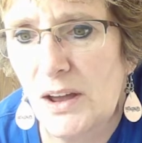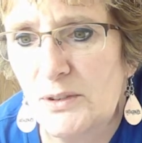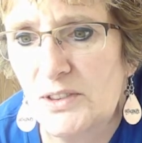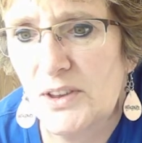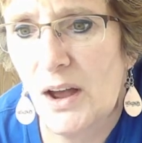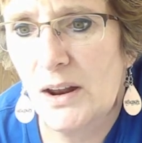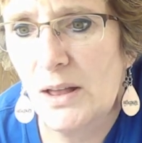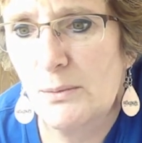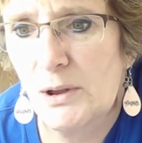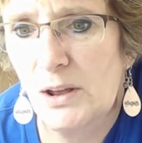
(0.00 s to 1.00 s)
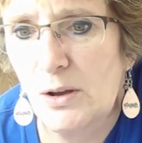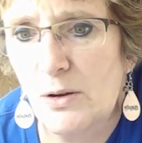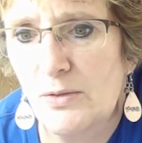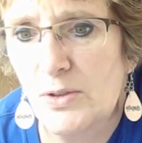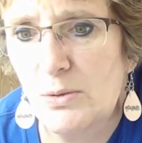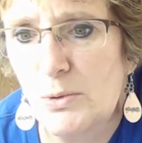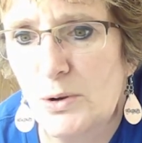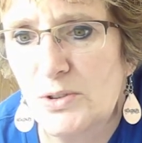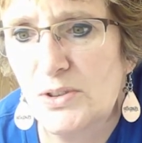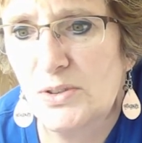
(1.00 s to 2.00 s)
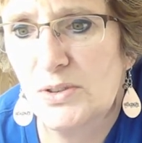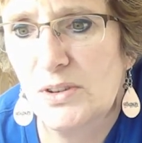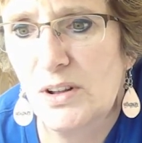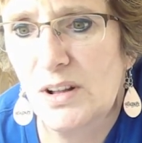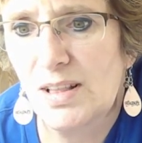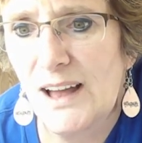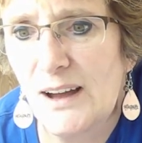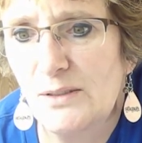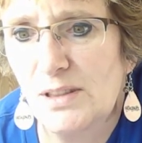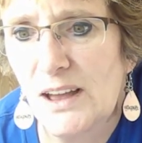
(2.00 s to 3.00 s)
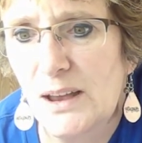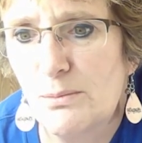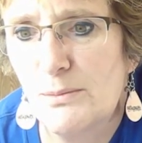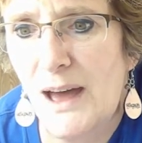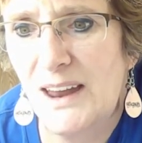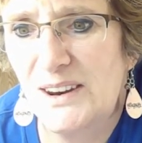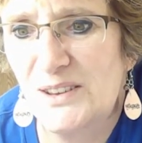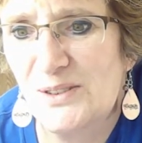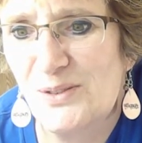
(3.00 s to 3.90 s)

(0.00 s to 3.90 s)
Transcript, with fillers: I've decided I'm going to go for the most clown like madness